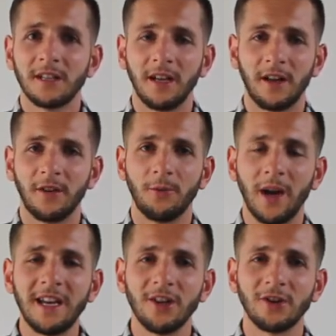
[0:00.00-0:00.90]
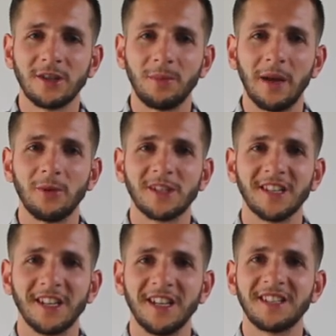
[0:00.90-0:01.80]
on the radio to be able
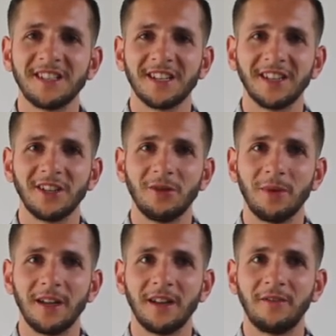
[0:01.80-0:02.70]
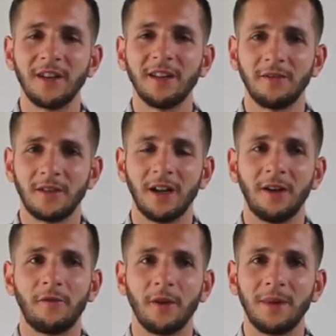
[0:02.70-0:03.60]
to listen to a little bit of it
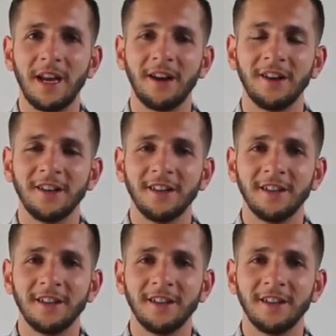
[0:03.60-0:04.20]
um, from here.